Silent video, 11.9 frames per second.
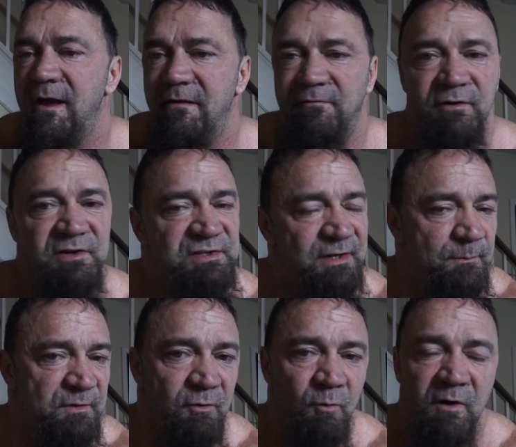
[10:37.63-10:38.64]
Every
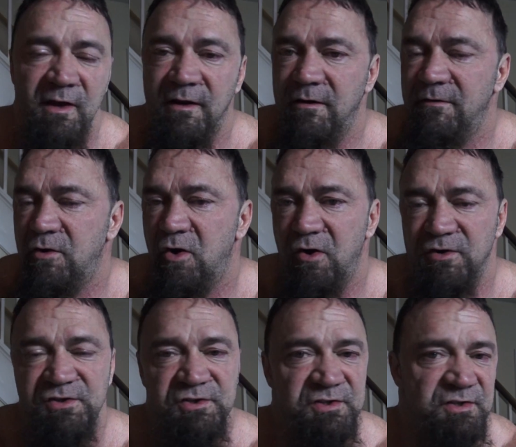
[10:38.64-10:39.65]
step of the way
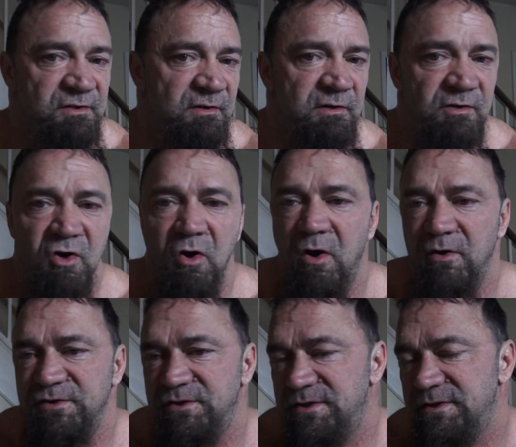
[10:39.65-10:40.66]
costs,
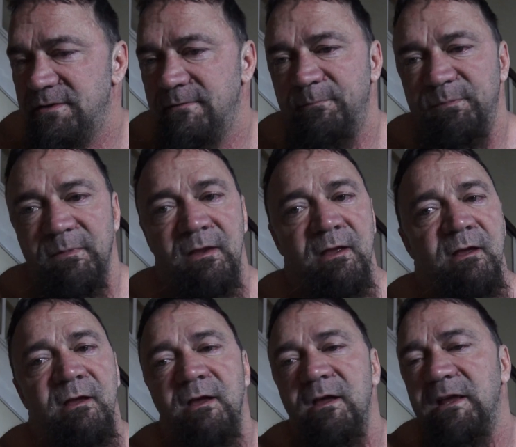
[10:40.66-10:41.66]
costs
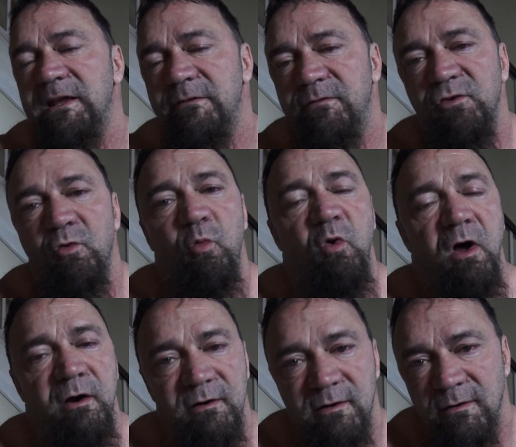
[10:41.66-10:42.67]
even the
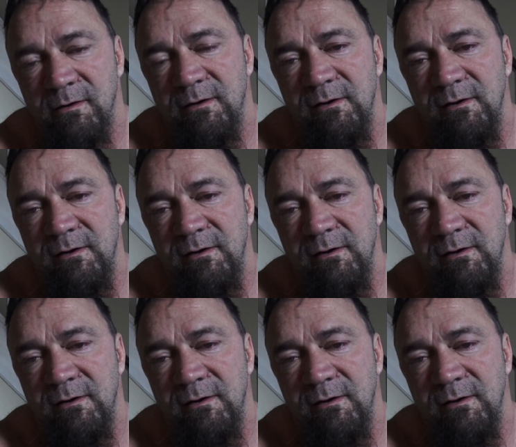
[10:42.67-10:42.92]
water.